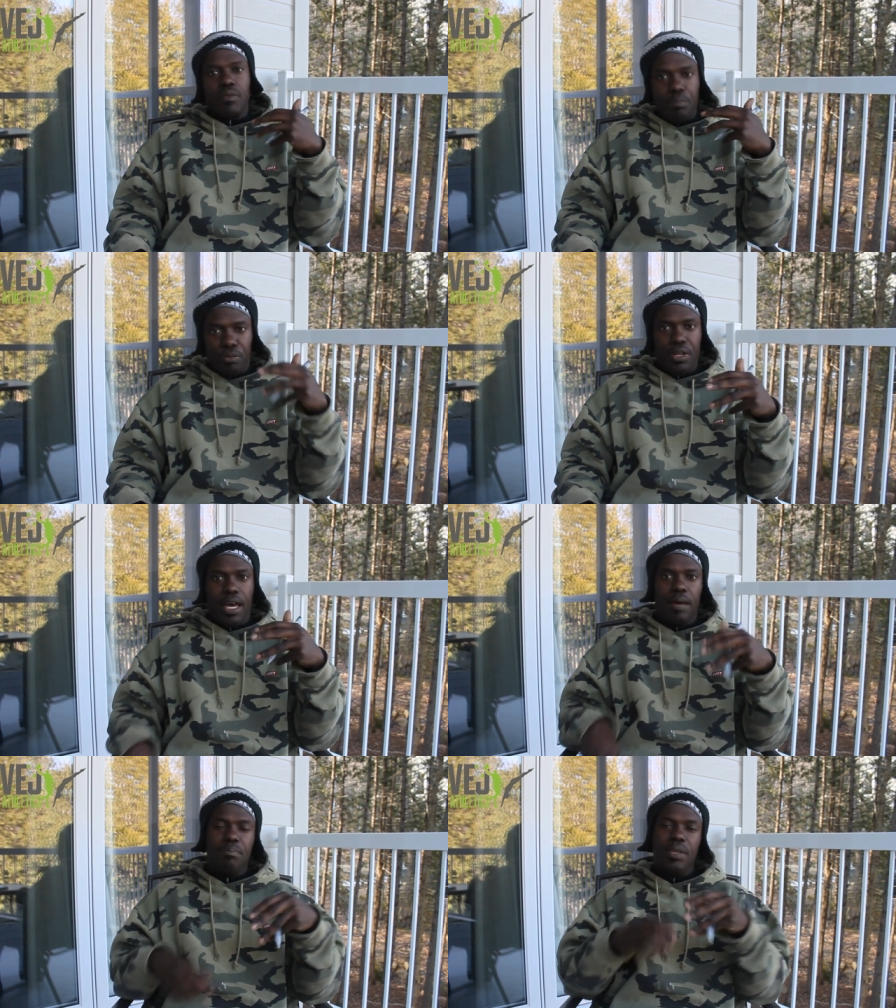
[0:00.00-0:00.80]

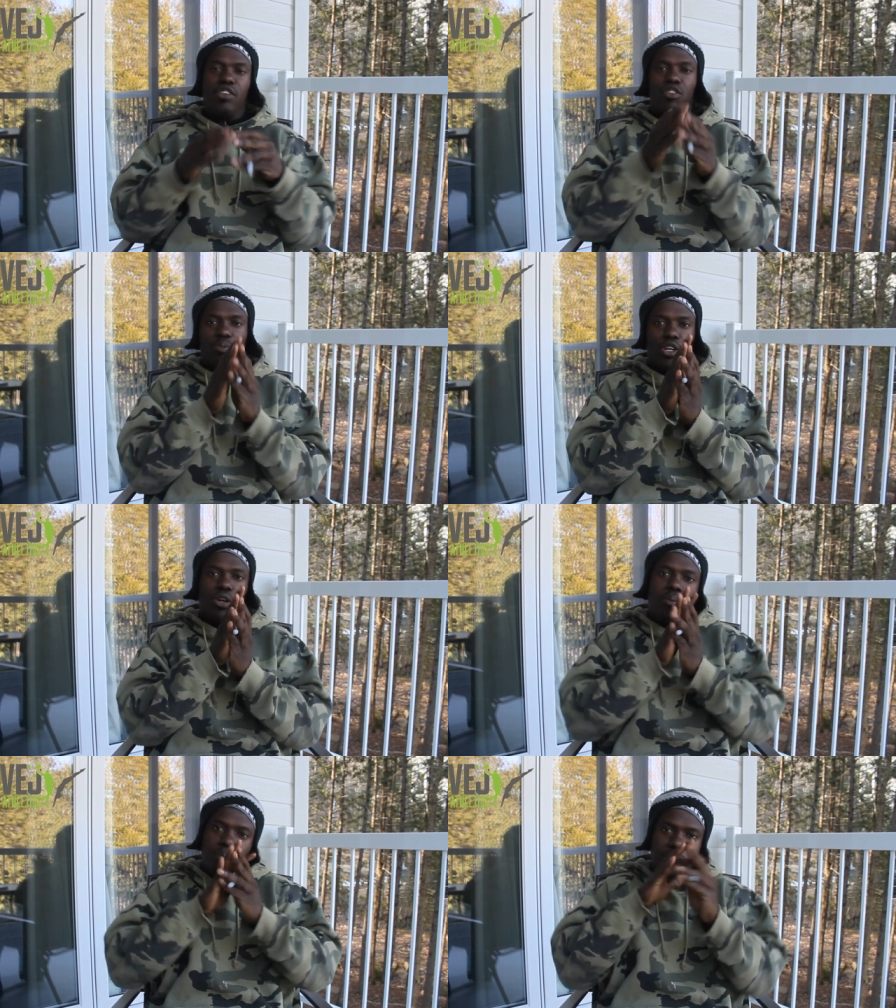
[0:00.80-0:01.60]
Prehab means
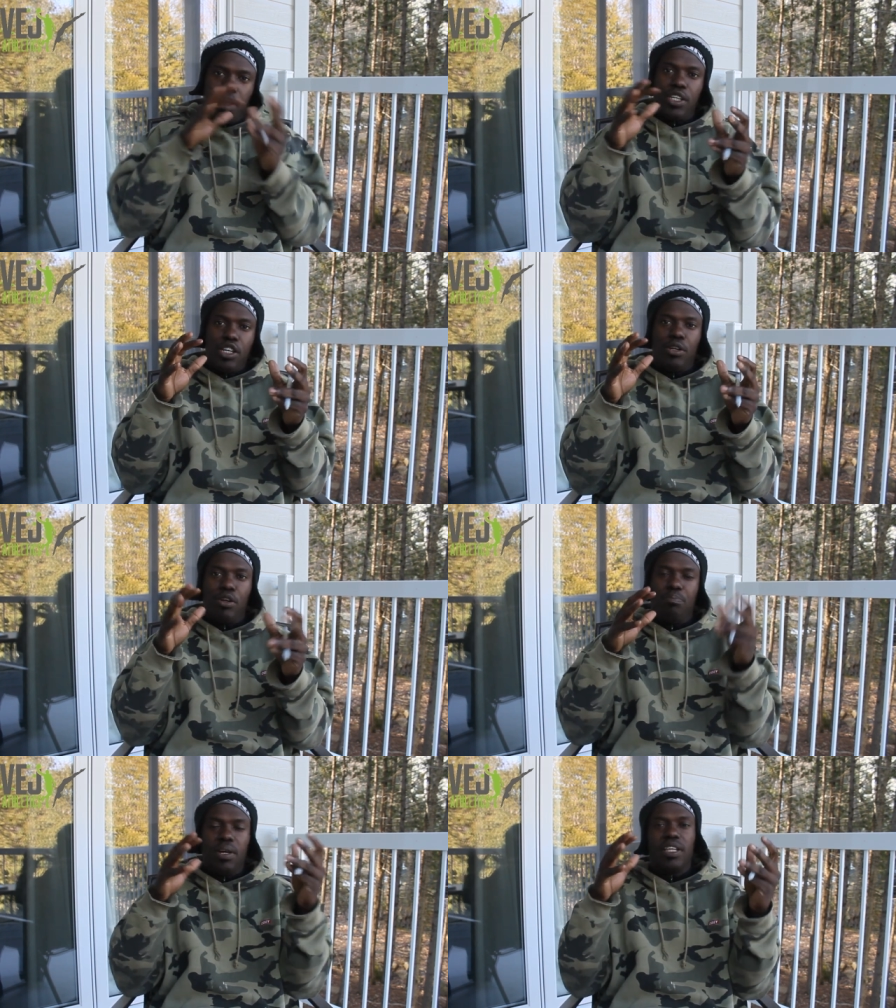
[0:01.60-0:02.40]
you're
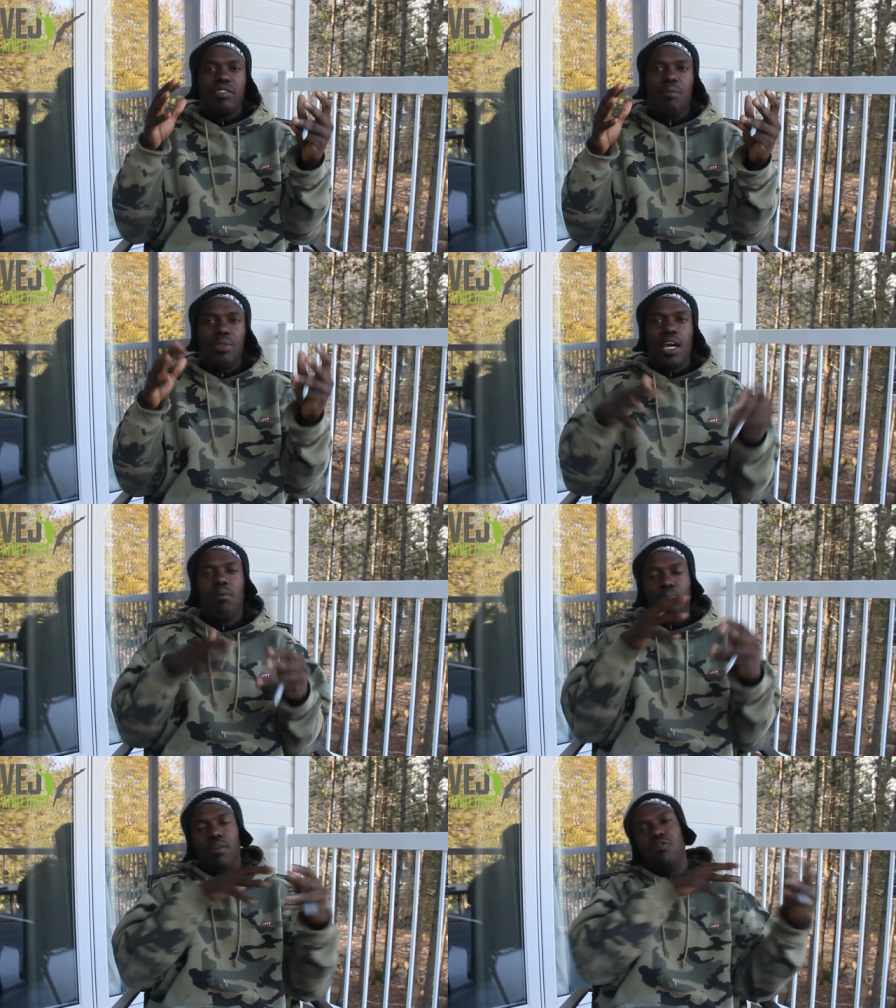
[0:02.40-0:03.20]
building something
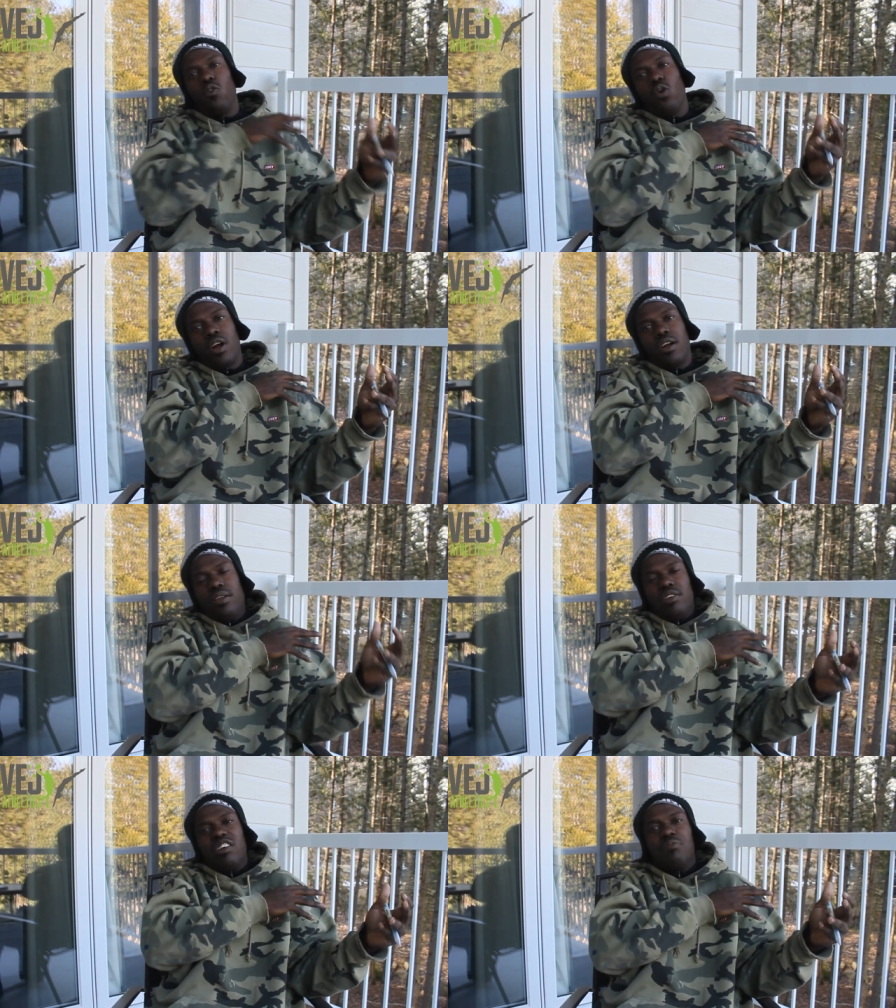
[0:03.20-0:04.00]
up before
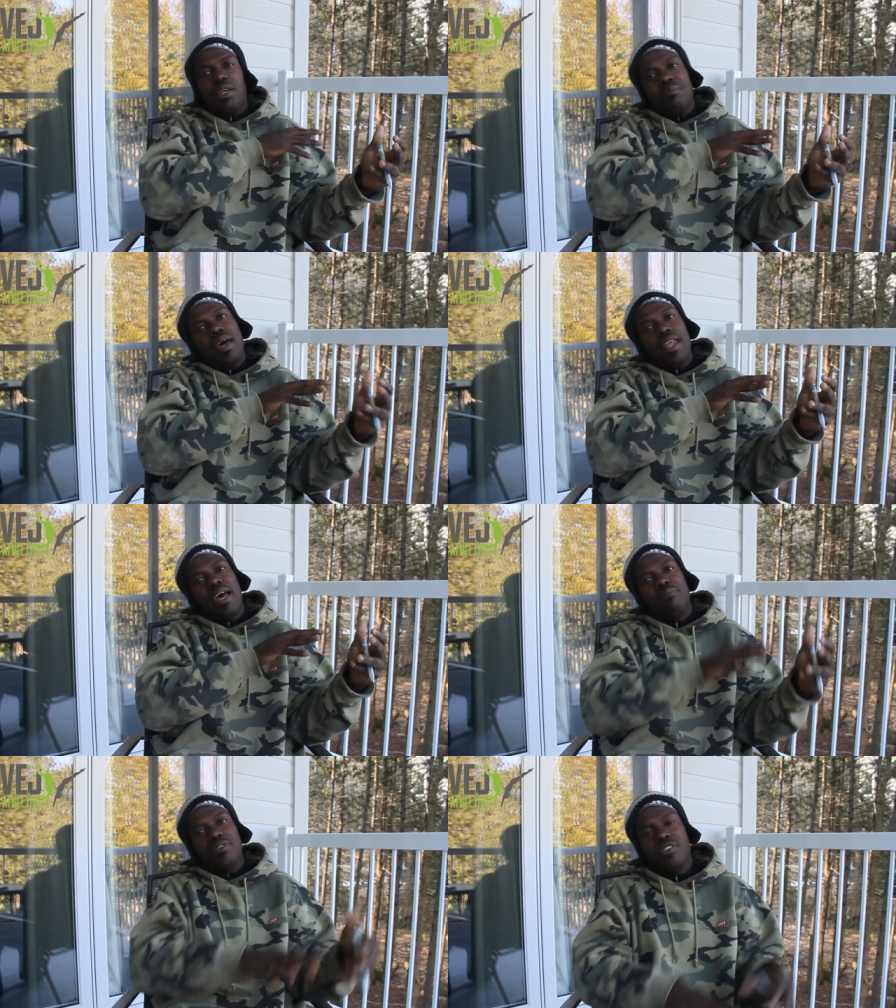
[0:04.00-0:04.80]
something bad
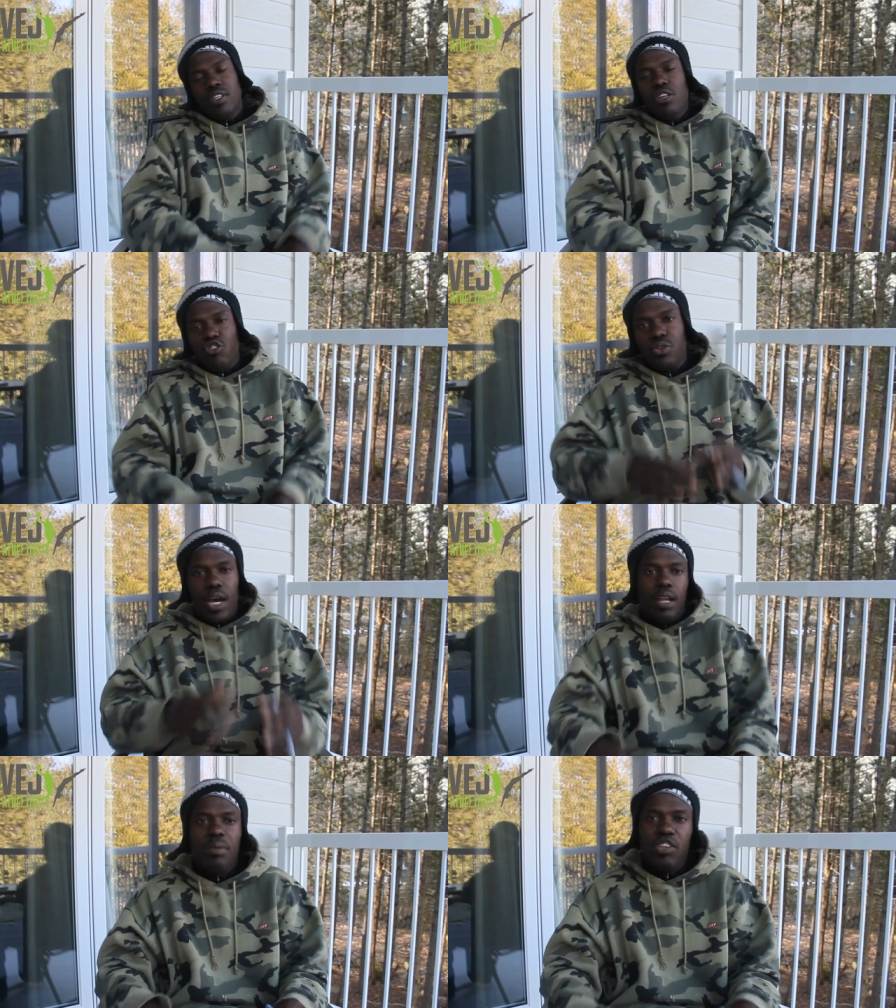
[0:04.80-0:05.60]
happens. So you
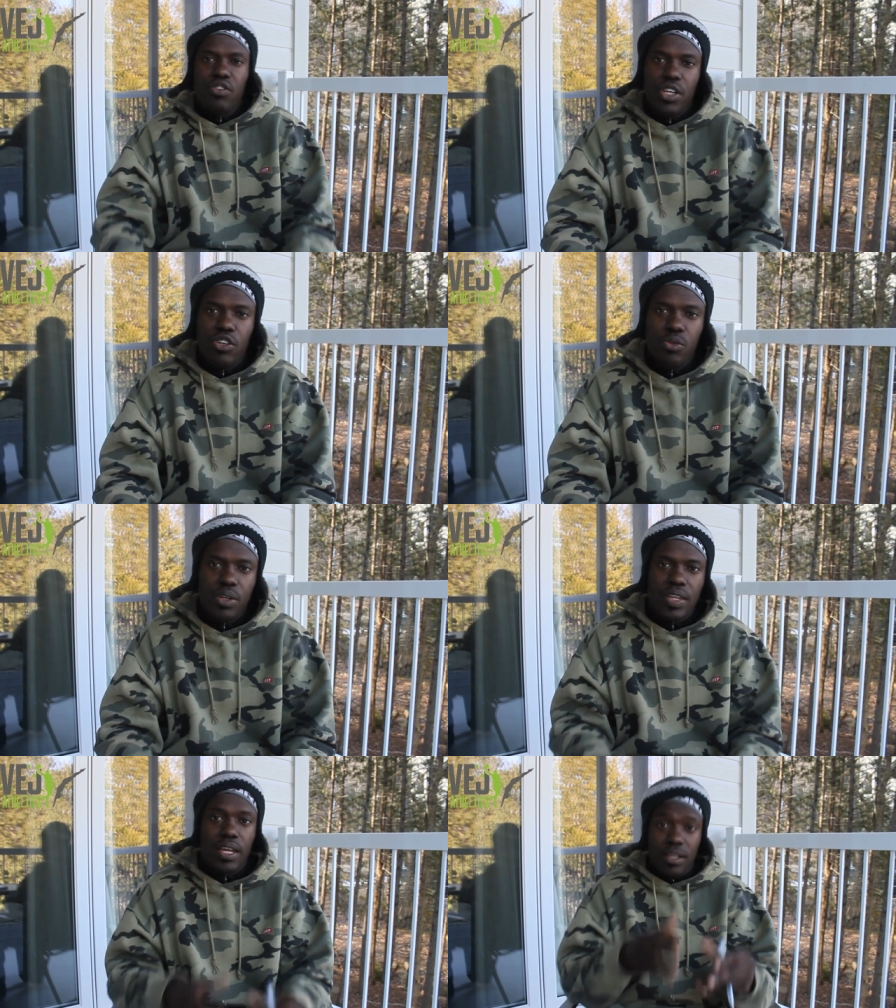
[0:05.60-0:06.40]
got to make sure that you're
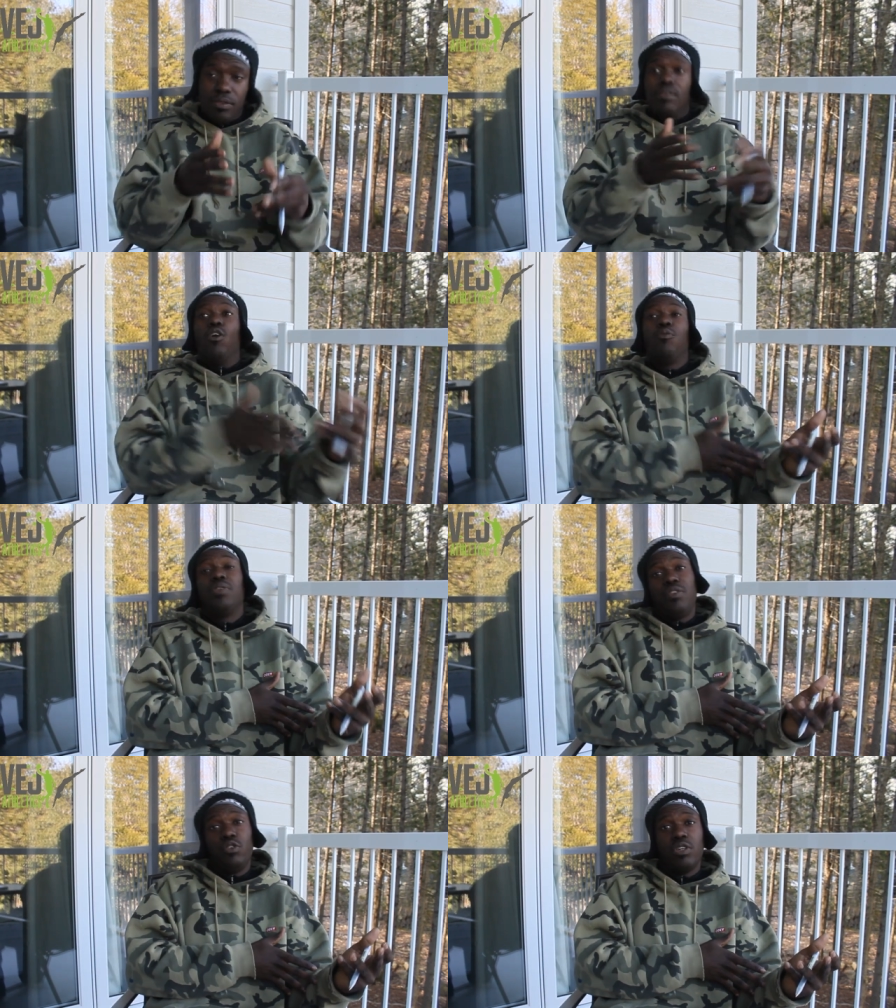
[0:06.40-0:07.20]
doing that, and
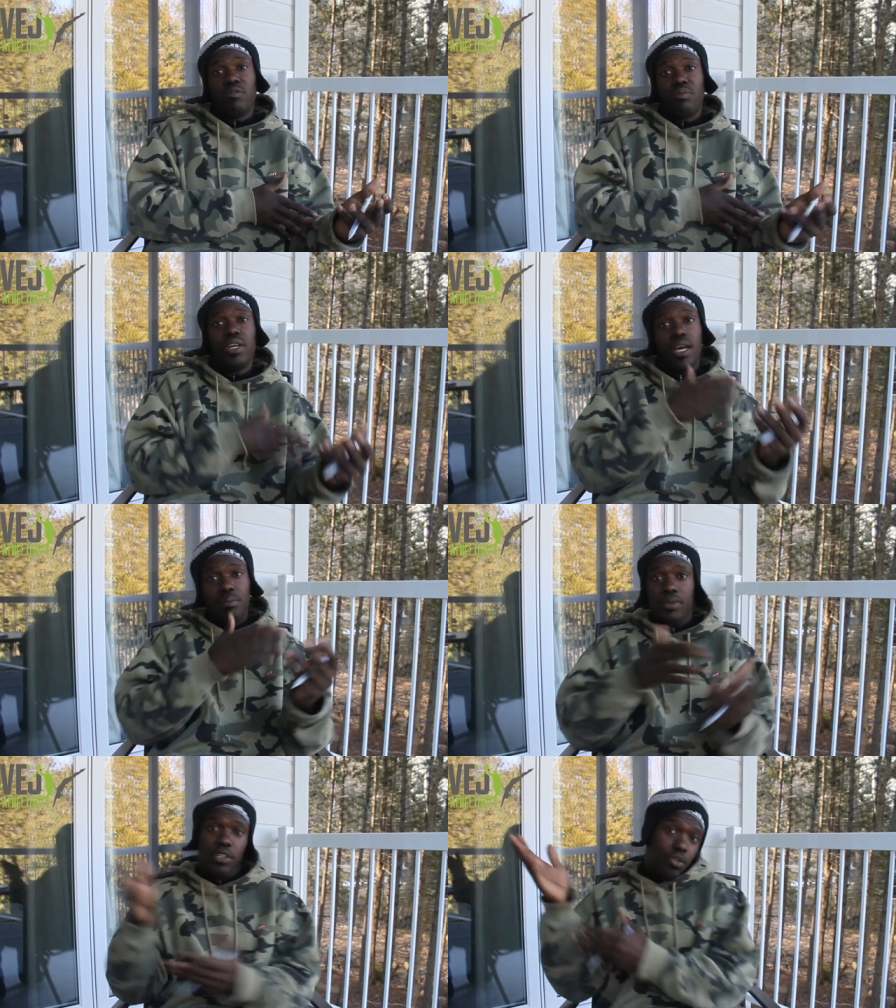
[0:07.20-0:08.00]
hopefully, if you do enough
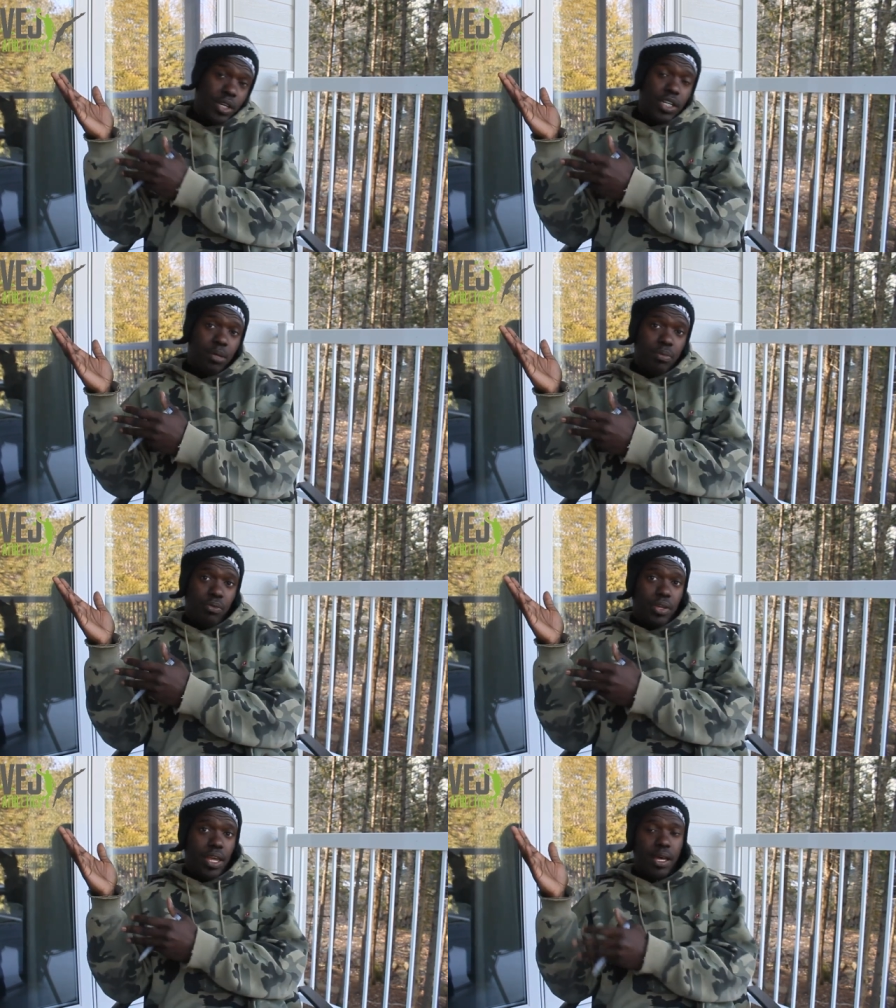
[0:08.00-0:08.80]
prehab, you don't end up in
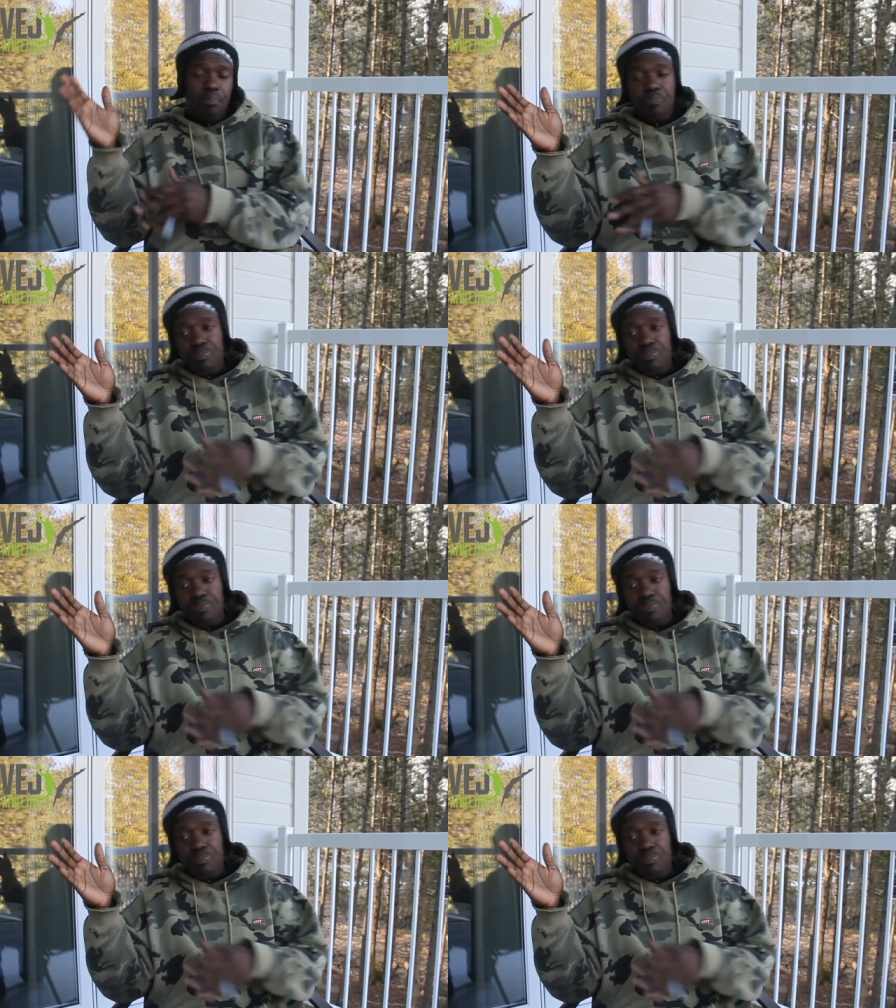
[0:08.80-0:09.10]
rehab.